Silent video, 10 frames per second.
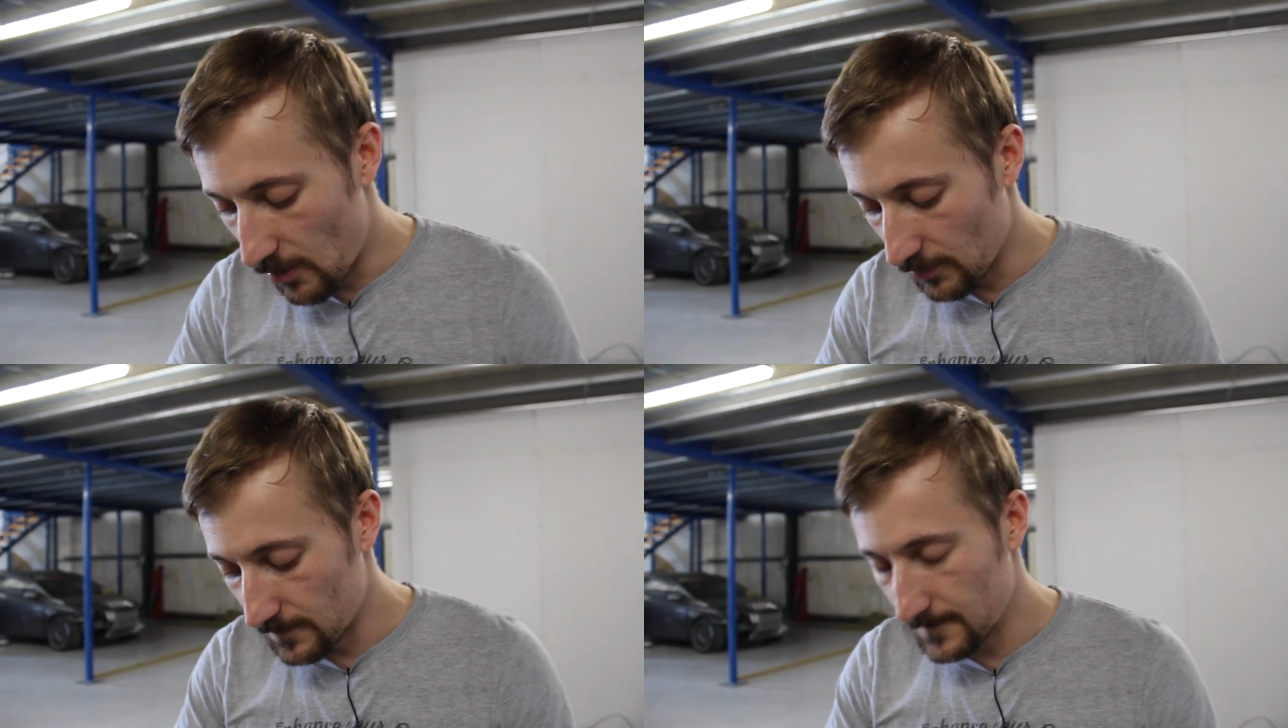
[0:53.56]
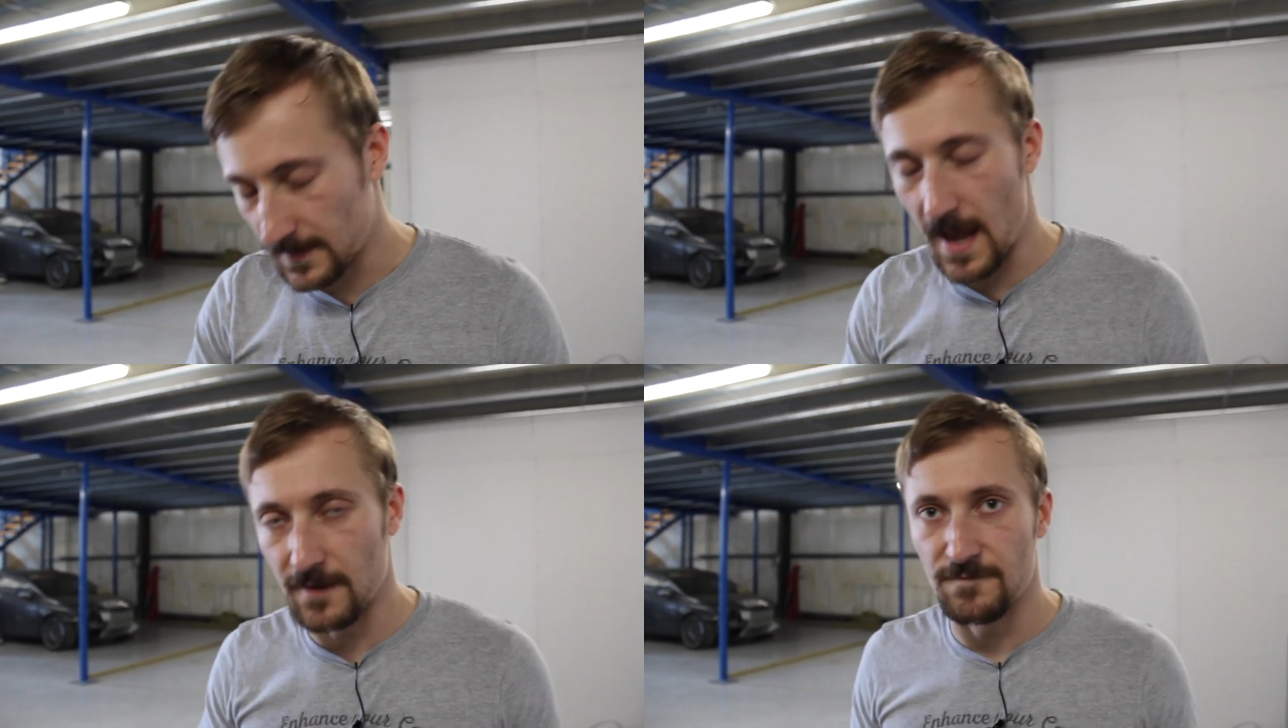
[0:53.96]
on
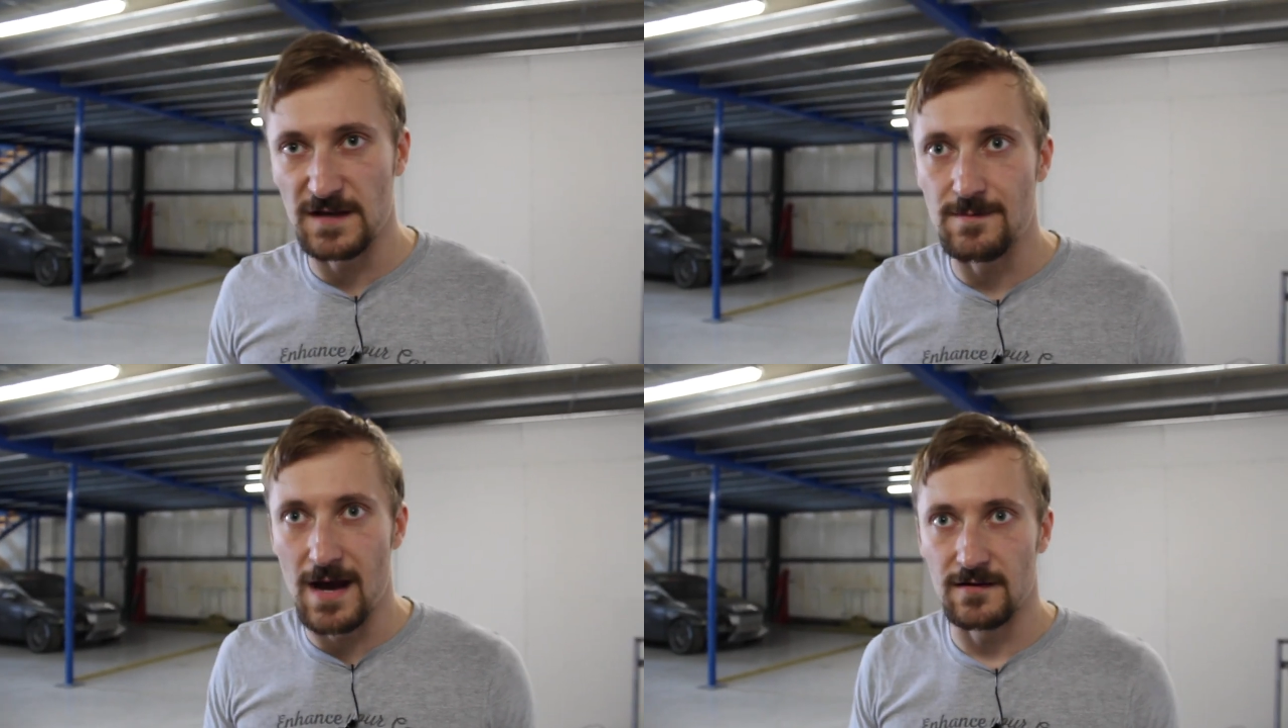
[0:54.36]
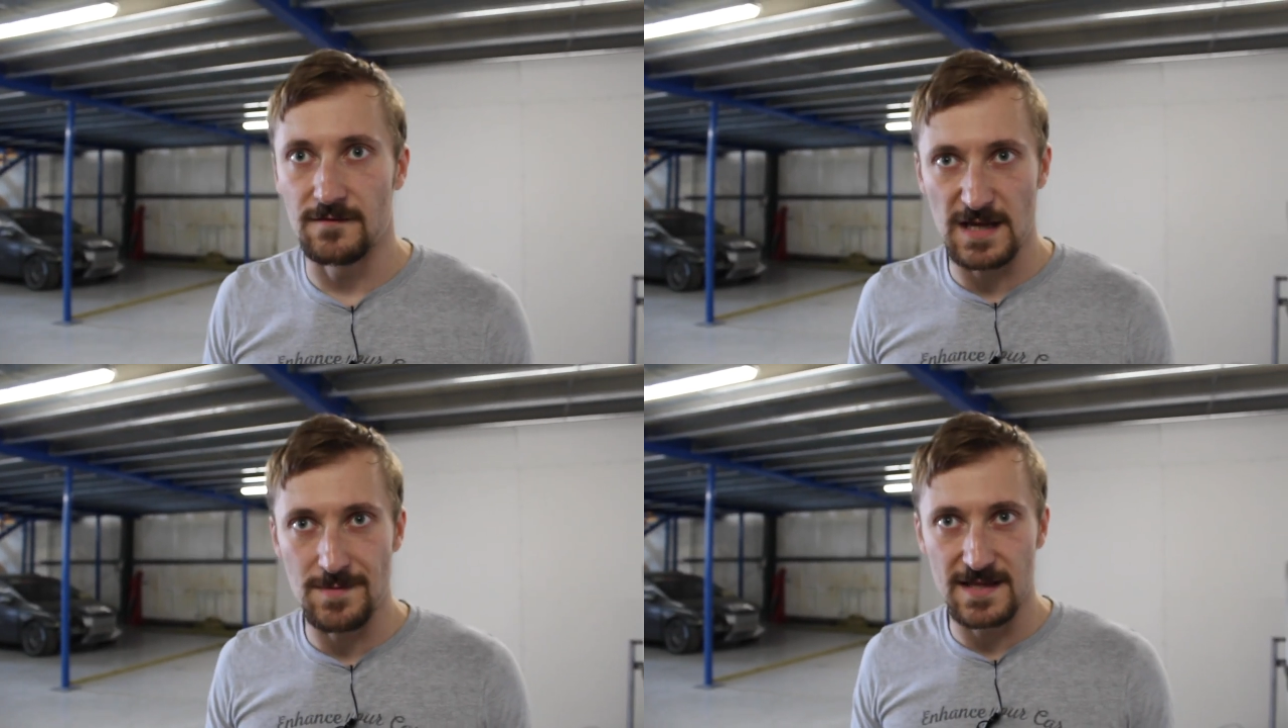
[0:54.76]
kind of
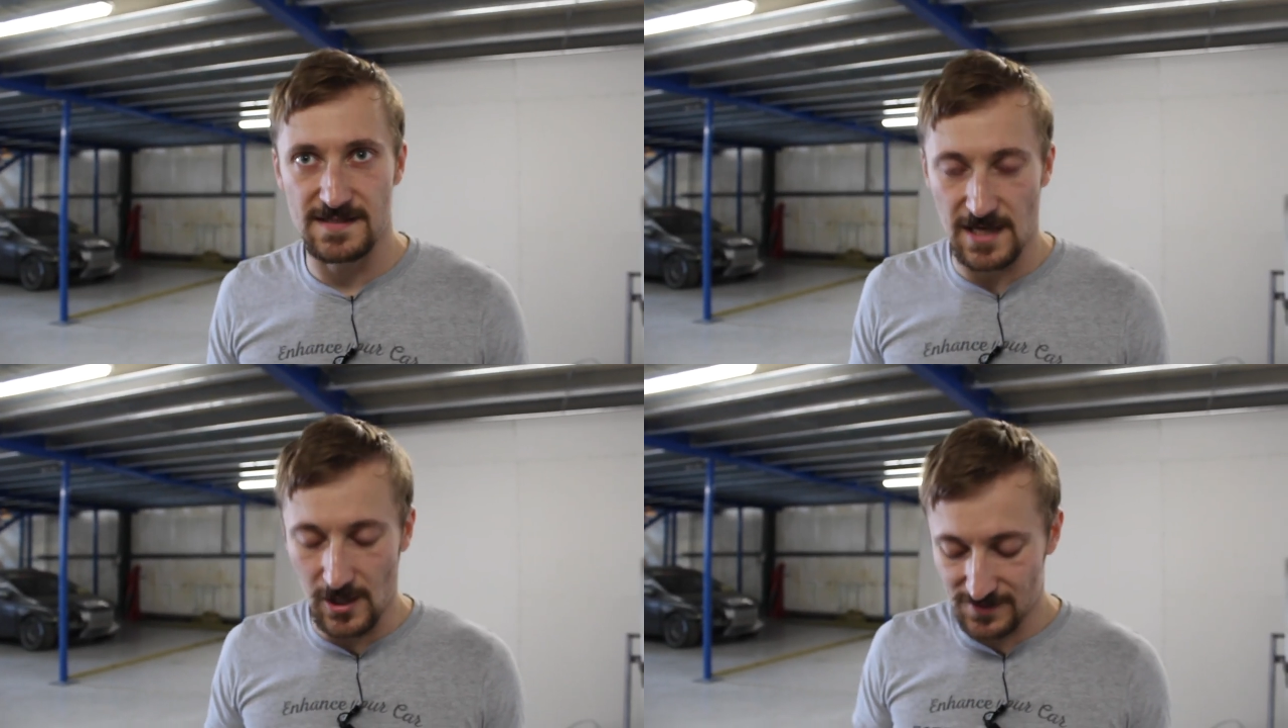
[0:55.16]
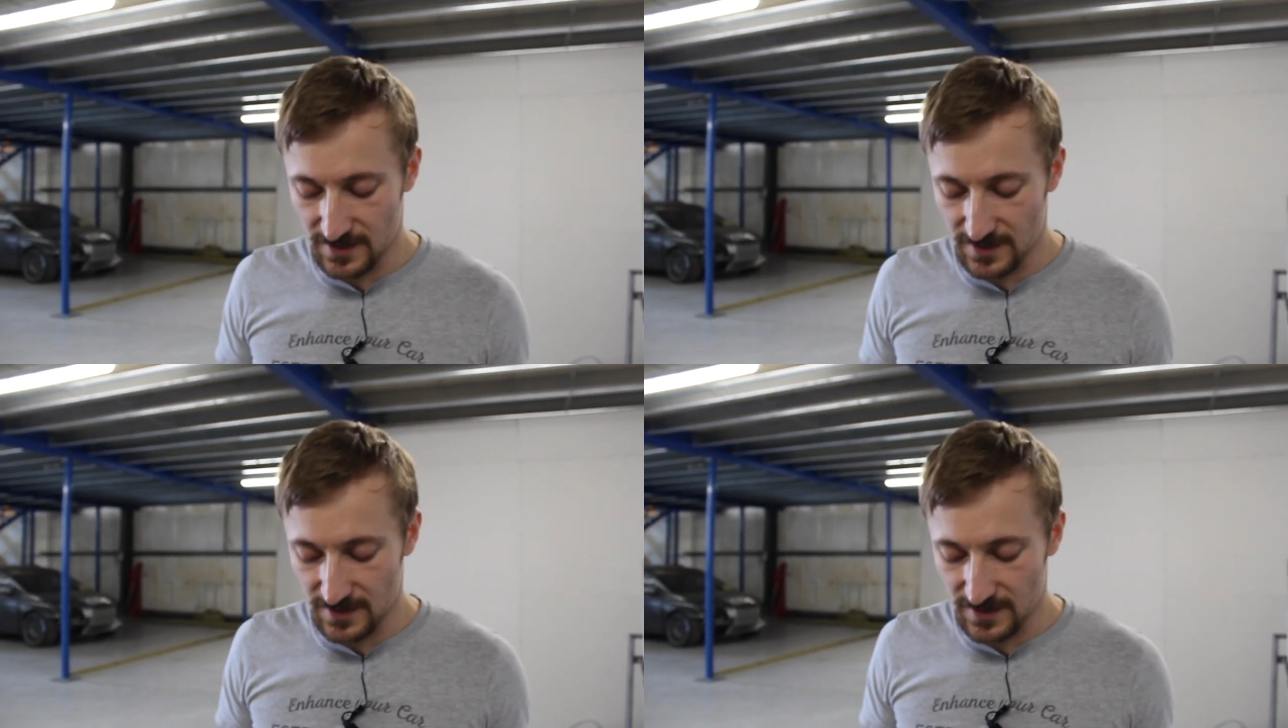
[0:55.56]
V-band, V-band setup.